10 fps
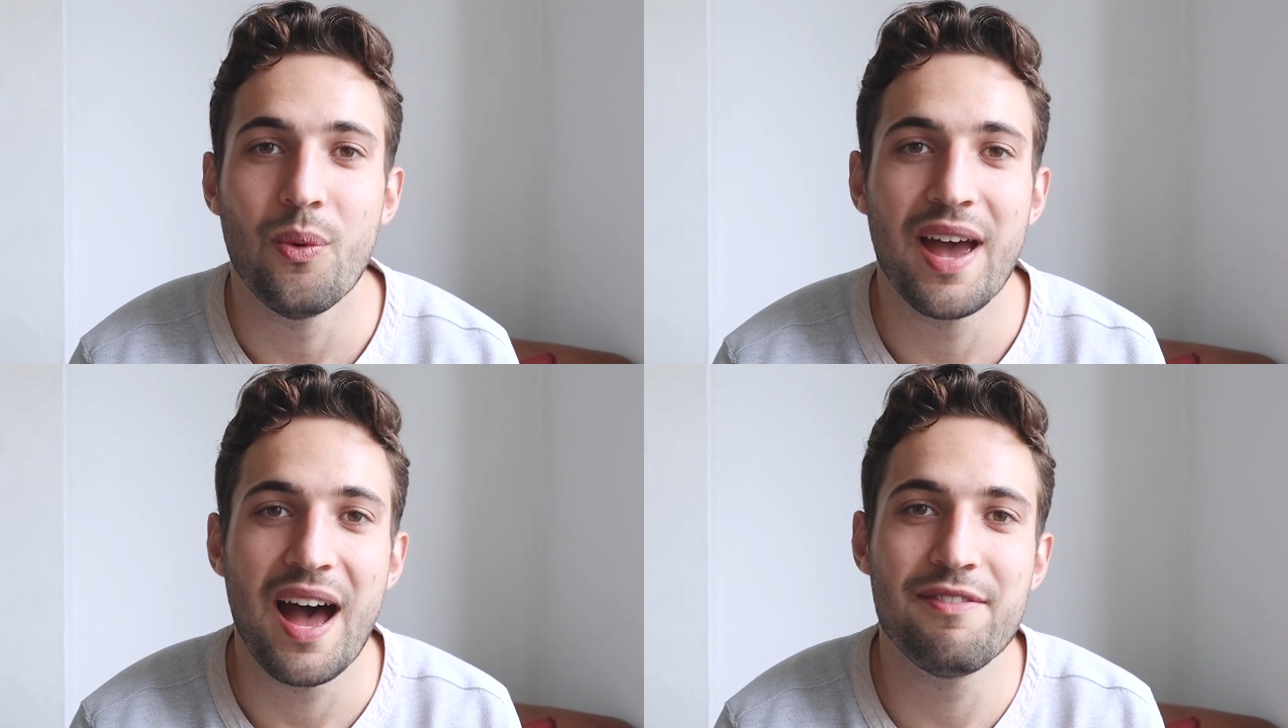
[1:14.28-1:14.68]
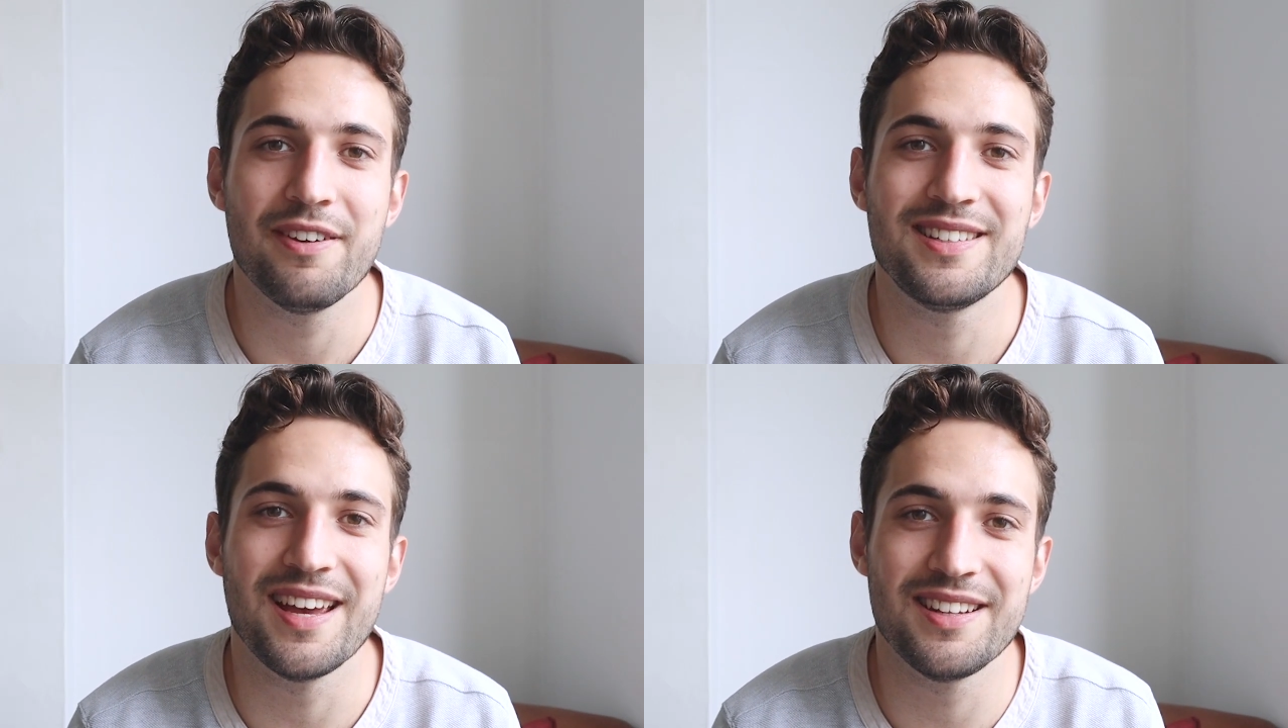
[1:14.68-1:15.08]
We
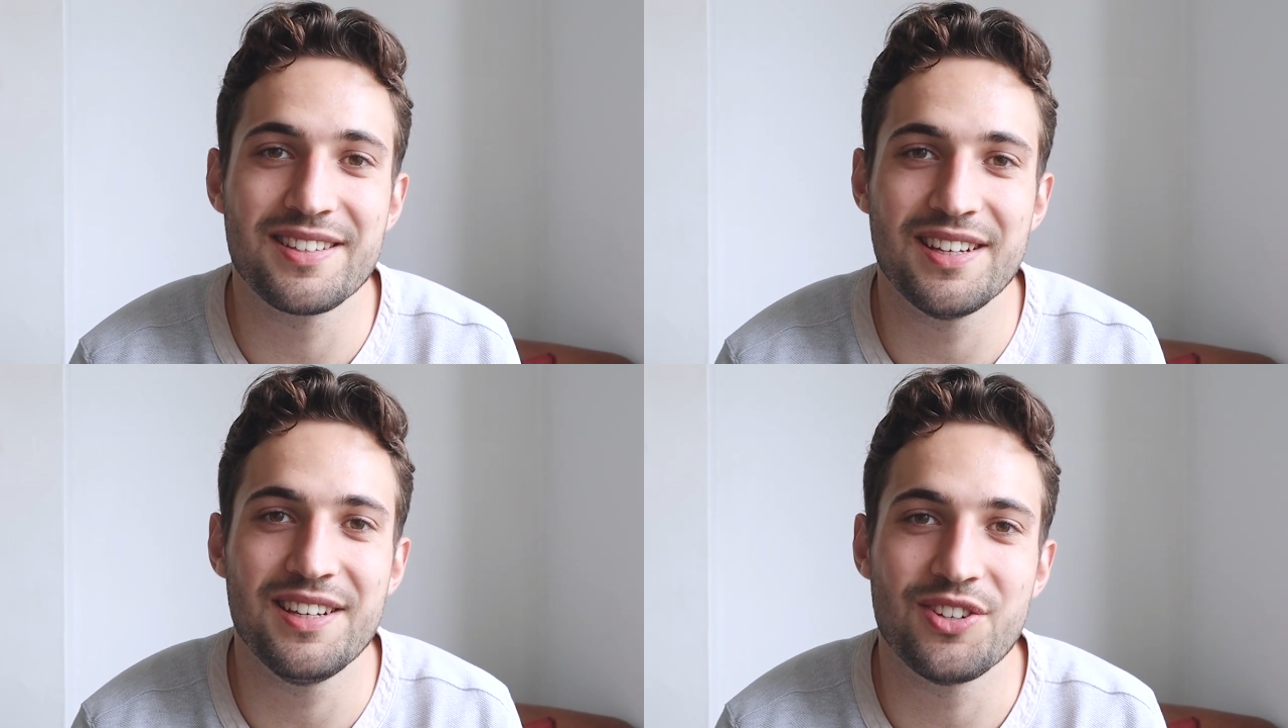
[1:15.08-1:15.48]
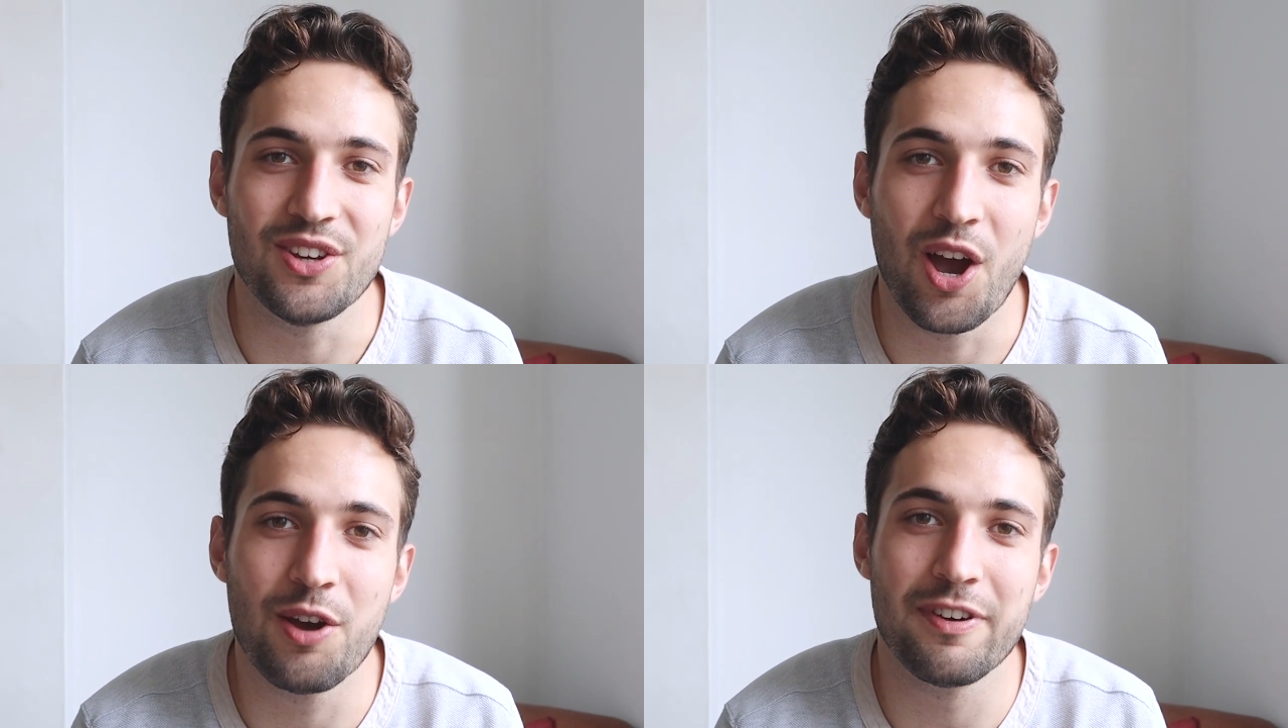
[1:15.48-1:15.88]
have a tendency
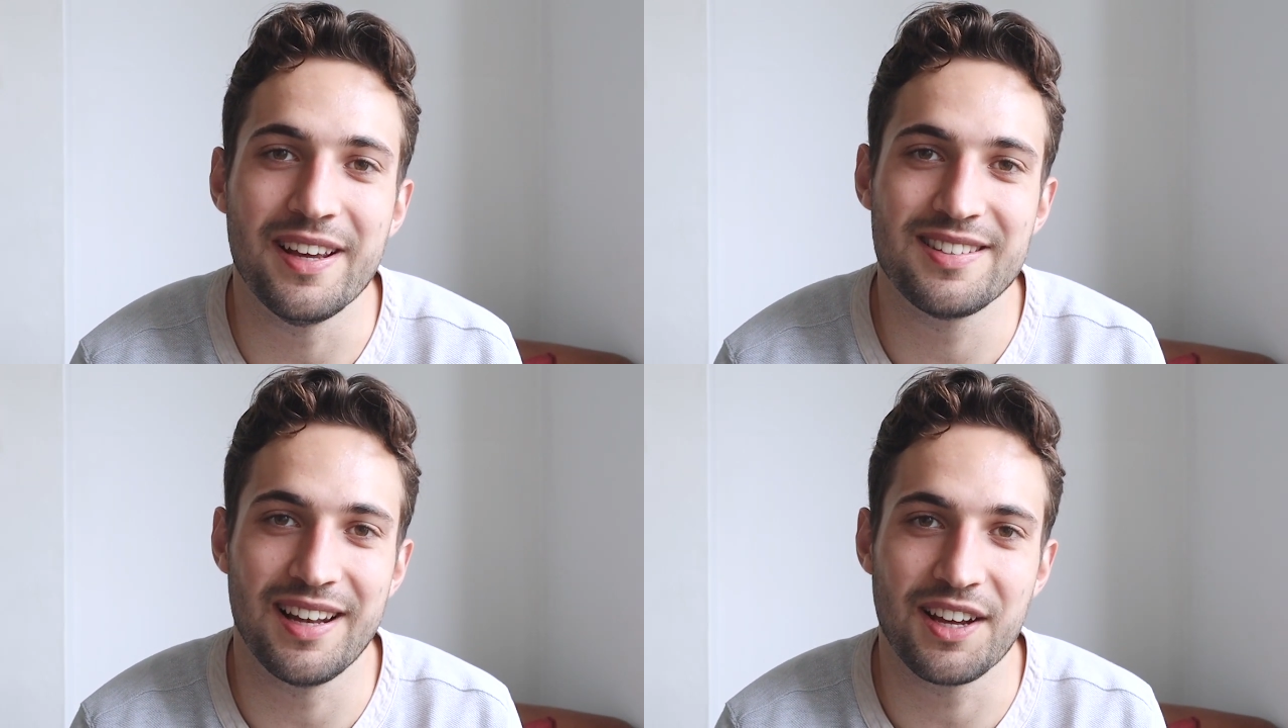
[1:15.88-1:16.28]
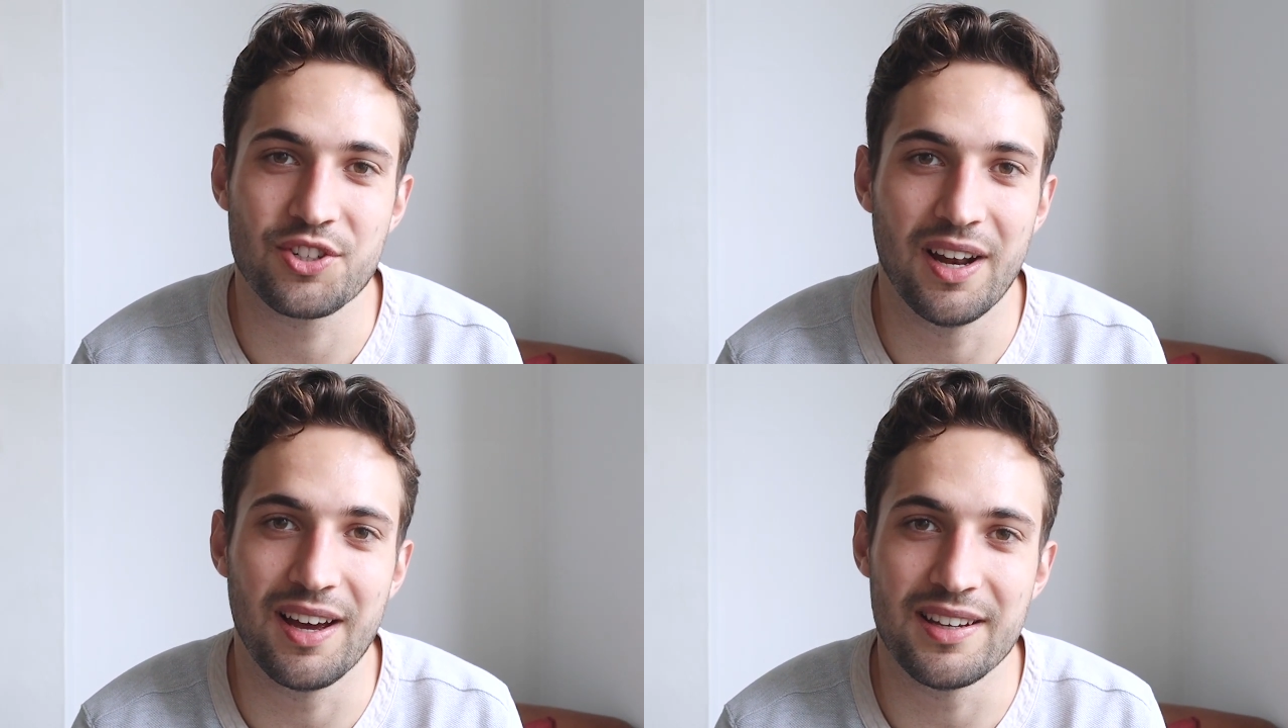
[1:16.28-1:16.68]
to over
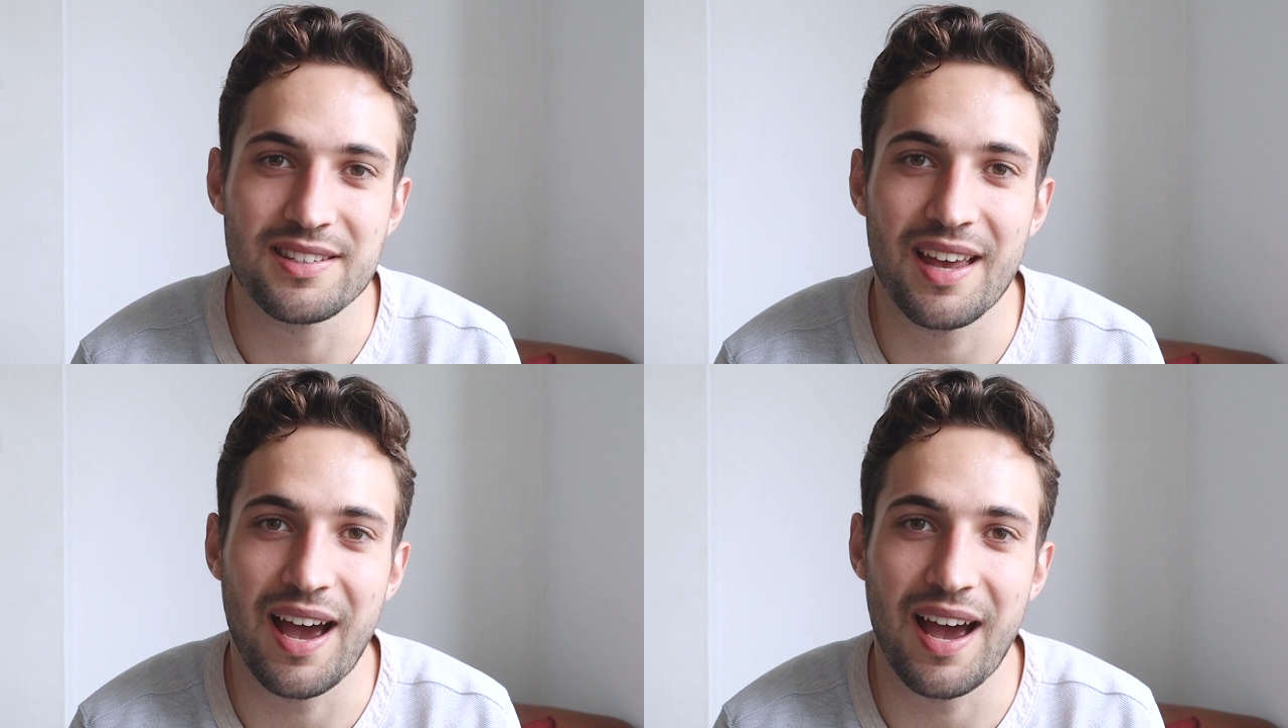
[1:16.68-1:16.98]
intellectualize